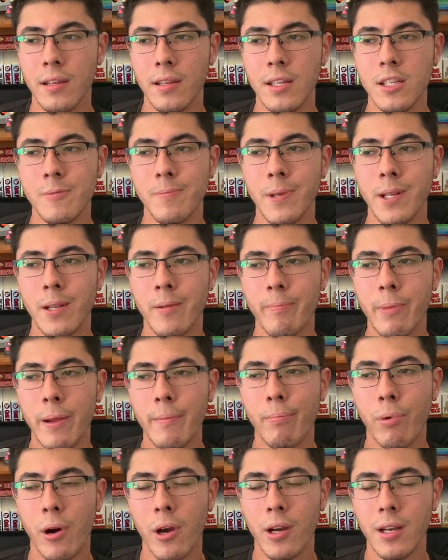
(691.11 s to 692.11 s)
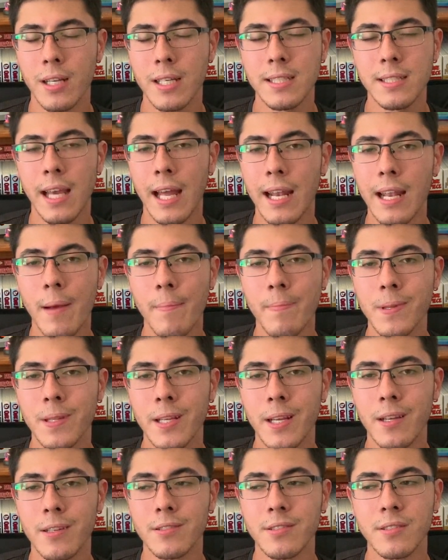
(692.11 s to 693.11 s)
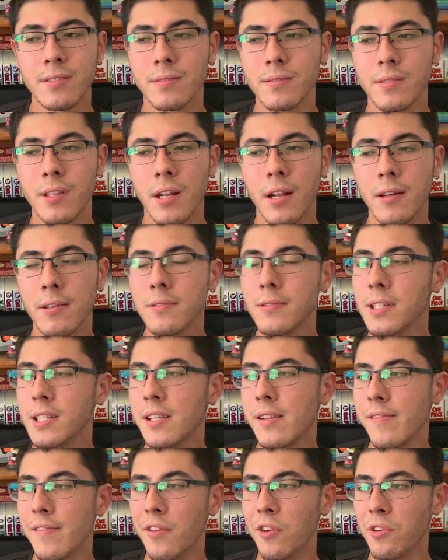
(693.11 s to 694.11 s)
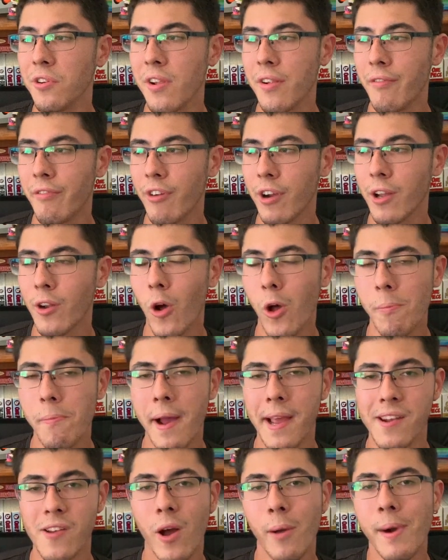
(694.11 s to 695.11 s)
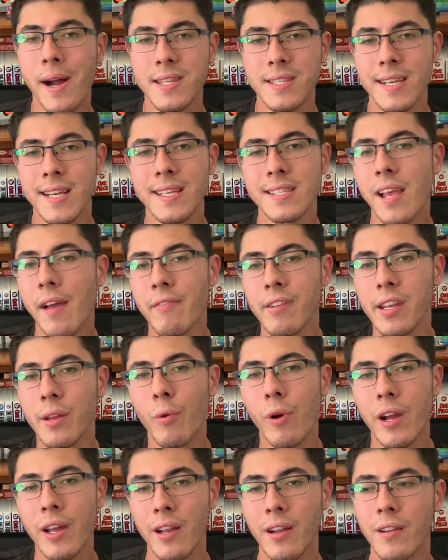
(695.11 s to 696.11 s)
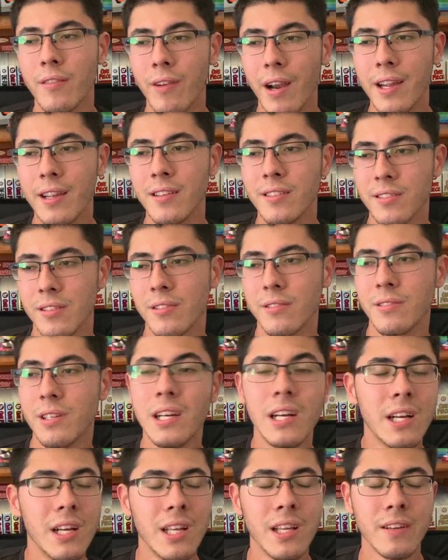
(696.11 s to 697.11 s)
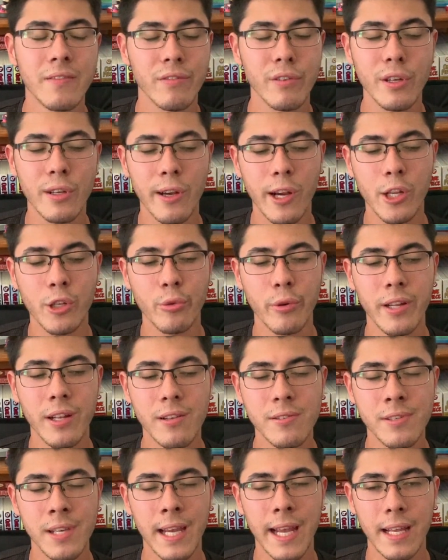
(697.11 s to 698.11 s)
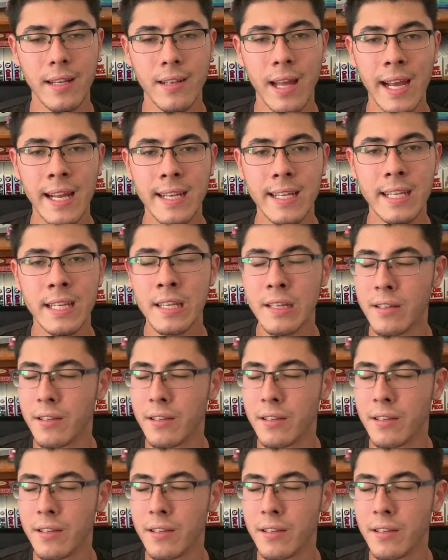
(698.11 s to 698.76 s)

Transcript: He's been a big part. He's getting up in years, you know. He's even older than fucking All Might, and All Might's like 70, right? So freaking Gran Torino's like 90.